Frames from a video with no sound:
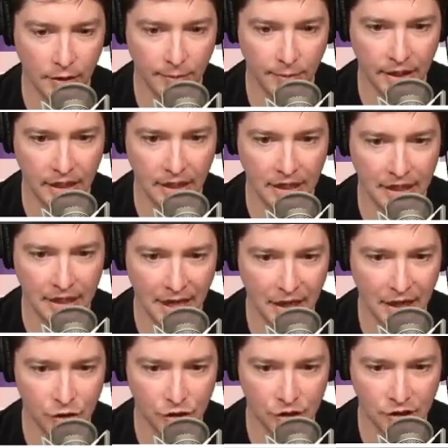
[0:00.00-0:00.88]
be in the
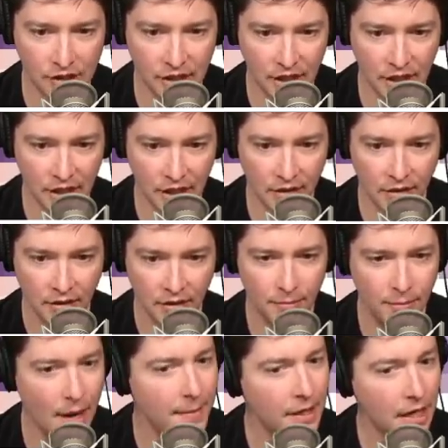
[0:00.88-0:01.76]
ancient city.
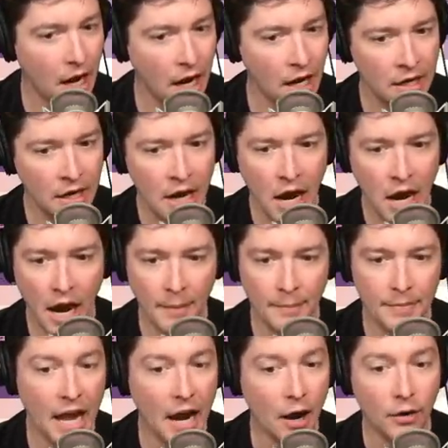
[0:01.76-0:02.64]
Maybe not.
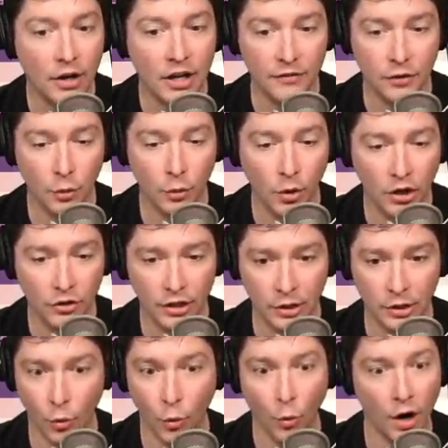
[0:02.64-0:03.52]
Now, if you're
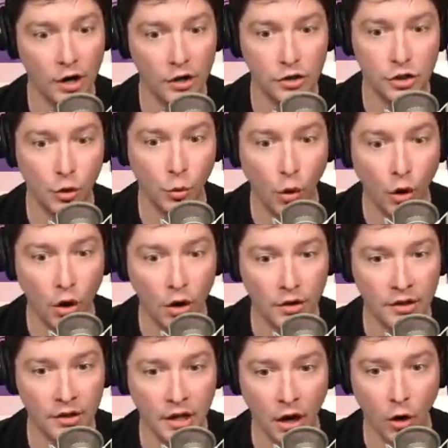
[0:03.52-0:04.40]
wondering, where's the
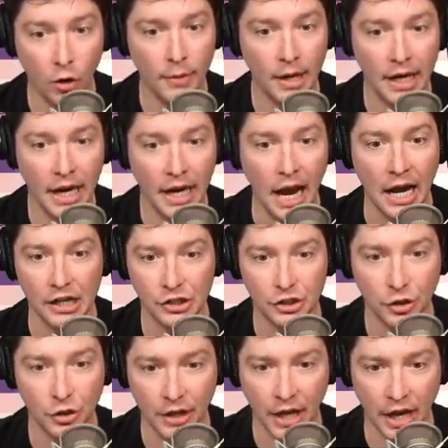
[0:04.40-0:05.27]
warden? Oh my
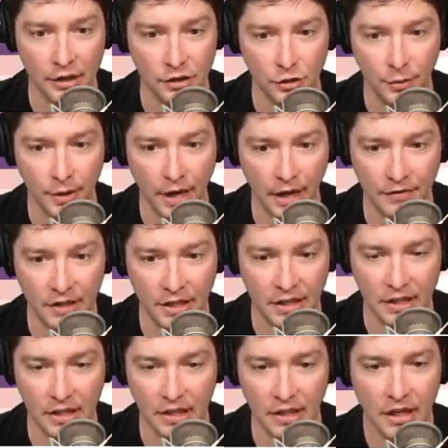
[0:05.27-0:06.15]
gosh. Okay, so we have
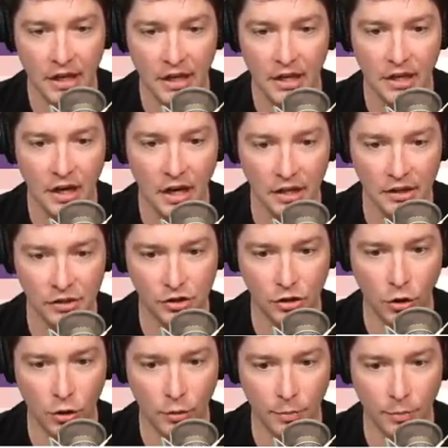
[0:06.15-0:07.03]
the
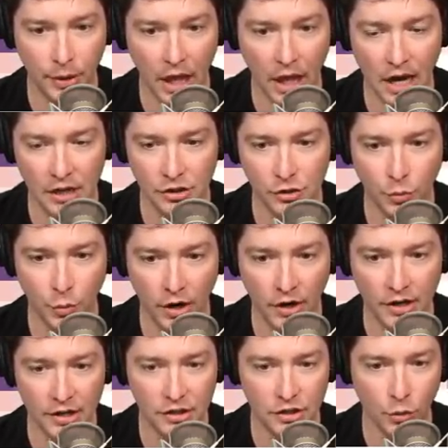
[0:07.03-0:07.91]
skulk blocks.
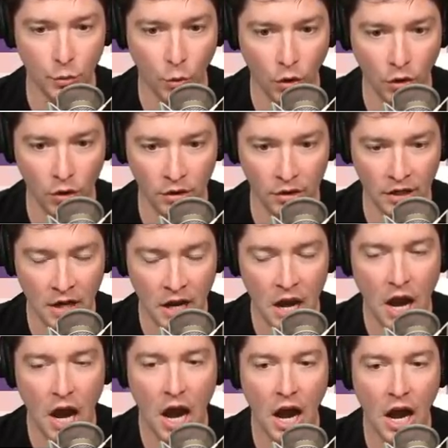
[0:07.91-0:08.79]
Where is the warden?
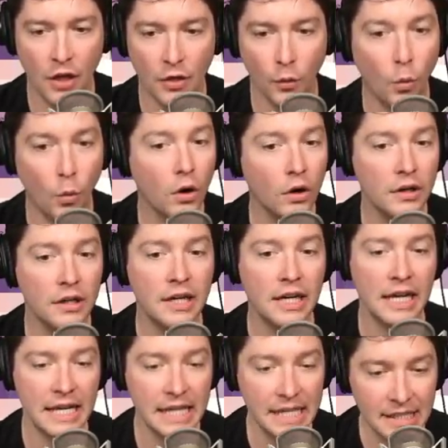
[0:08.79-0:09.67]
The warden
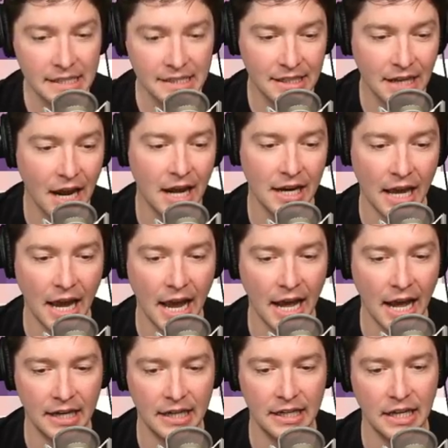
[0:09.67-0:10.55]
is not
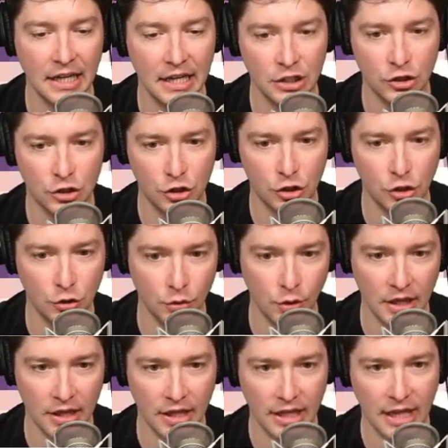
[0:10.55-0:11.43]
added
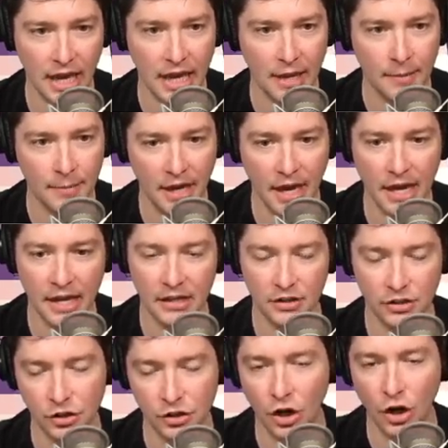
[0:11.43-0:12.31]
into the game yet,
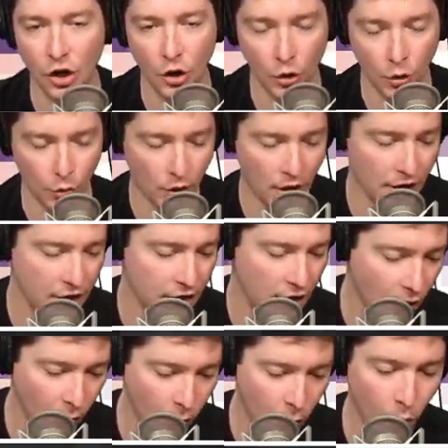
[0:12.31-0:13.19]
so
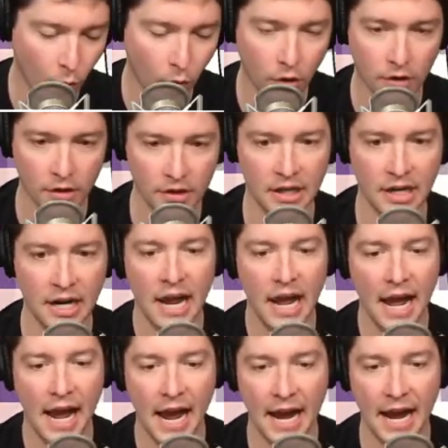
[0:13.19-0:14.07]
no warden
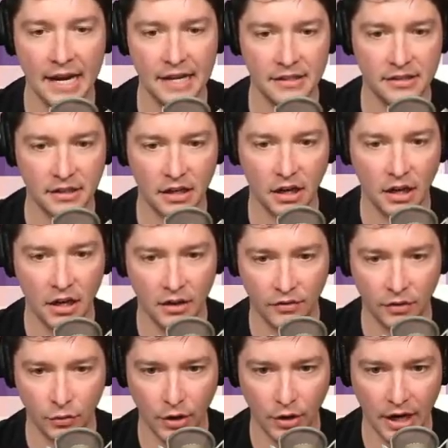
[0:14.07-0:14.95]
as
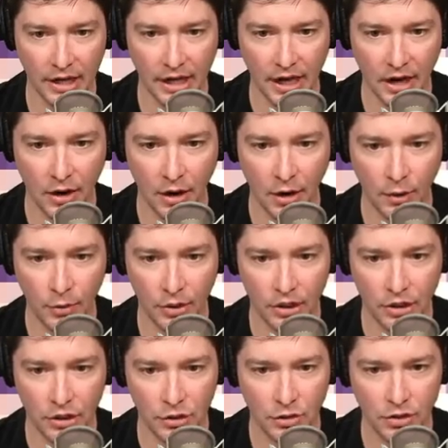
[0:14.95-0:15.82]
of right now. I
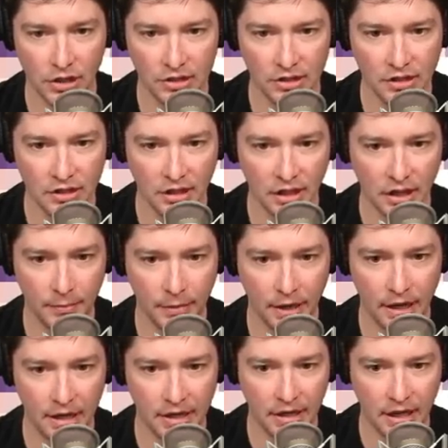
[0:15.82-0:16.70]
wanted to do this
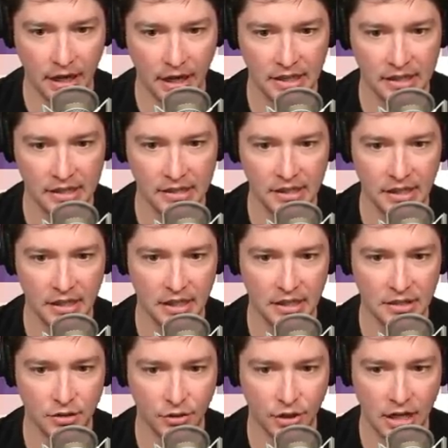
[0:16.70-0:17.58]
command to kind of see,
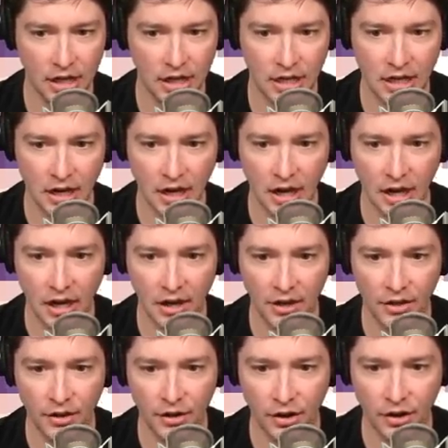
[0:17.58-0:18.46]
is there any
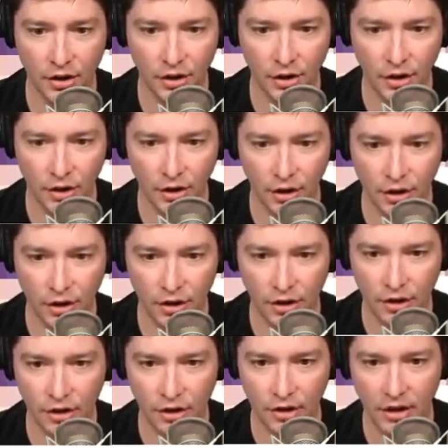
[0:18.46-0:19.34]

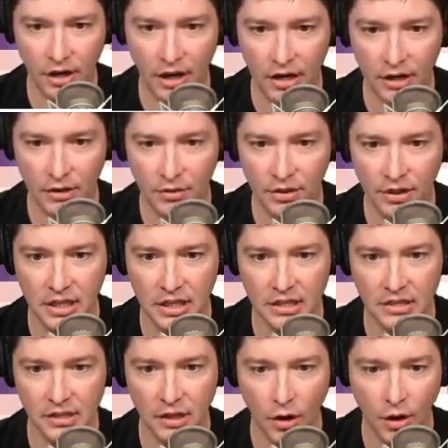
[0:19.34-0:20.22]
other? I don't
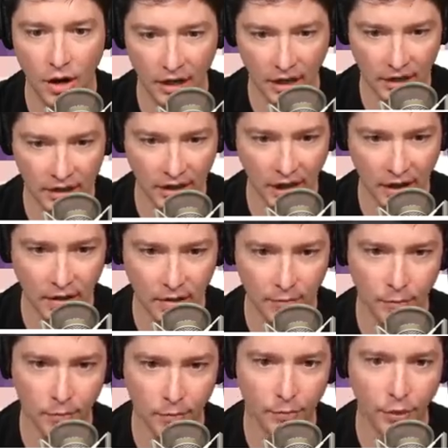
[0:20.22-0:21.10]
think so. I got that
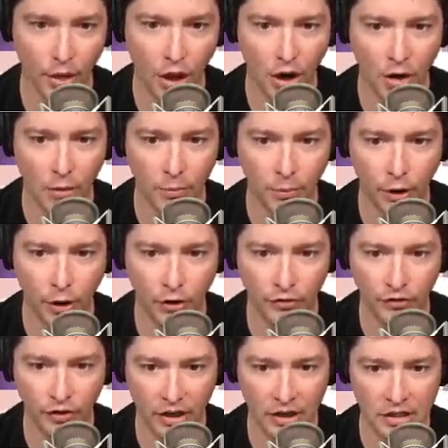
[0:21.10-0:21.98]
block
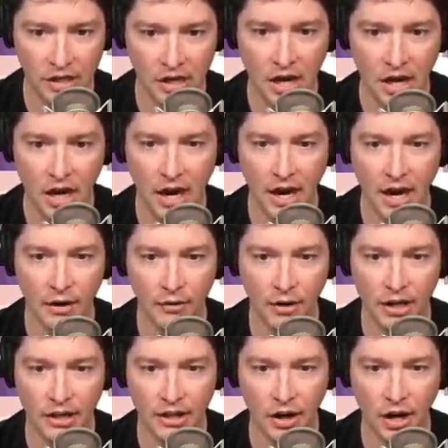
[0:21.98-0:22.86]
perfect
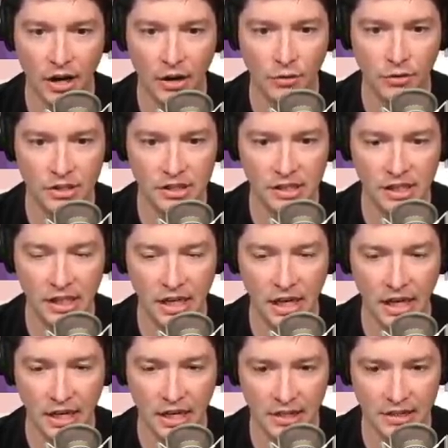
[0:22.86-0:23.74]
right there. I don't see
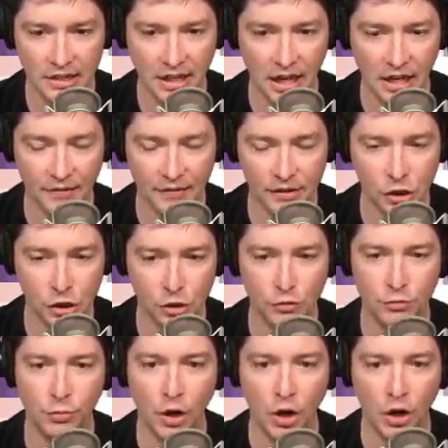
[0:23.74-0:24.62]
any. This is kind of a
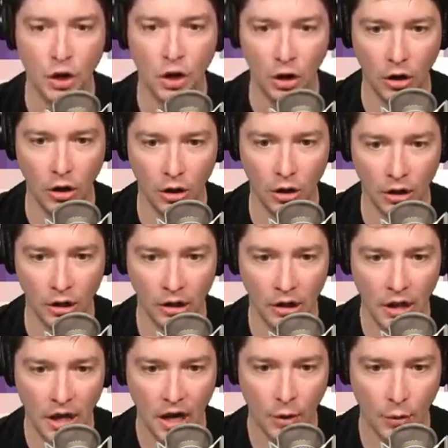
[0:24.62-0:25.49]
small,
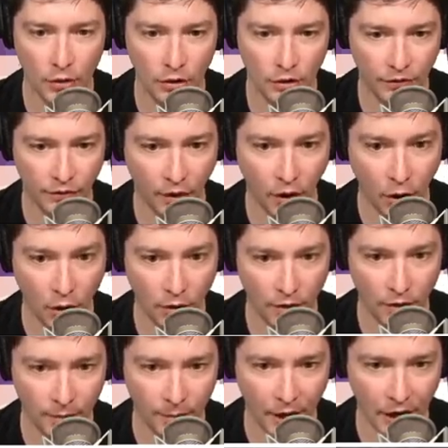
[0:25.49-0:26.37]
I wonder if all
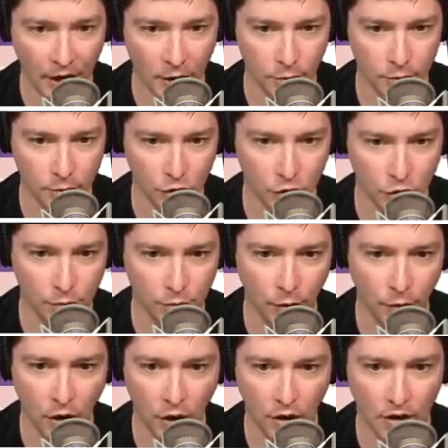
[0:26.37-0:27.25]
of the biomes are
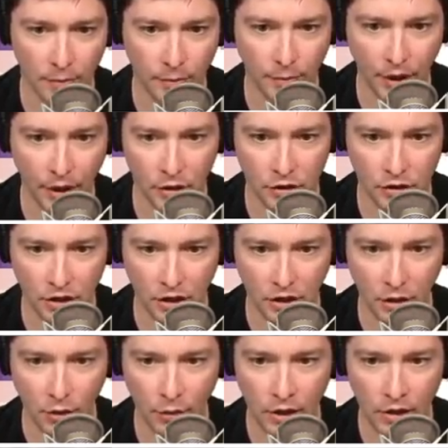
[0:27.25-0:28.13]
small compared to,
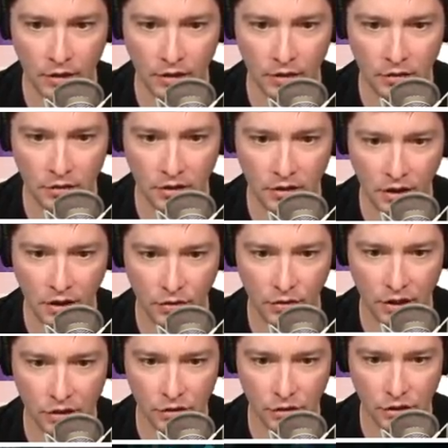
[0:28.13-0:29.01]
oh, well, here's another
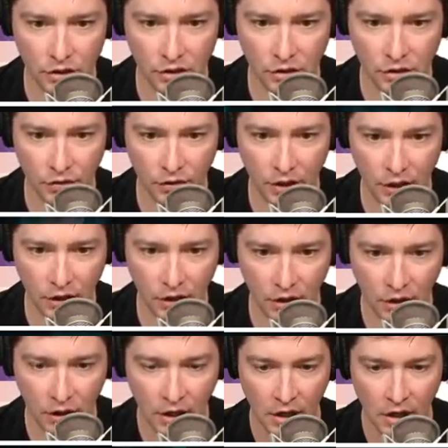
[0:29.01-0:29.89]
entrance over
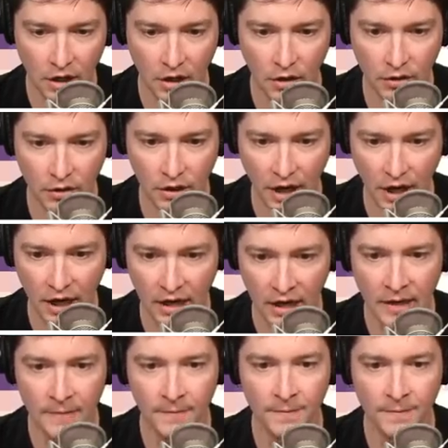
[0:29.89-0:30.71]
here. Okay.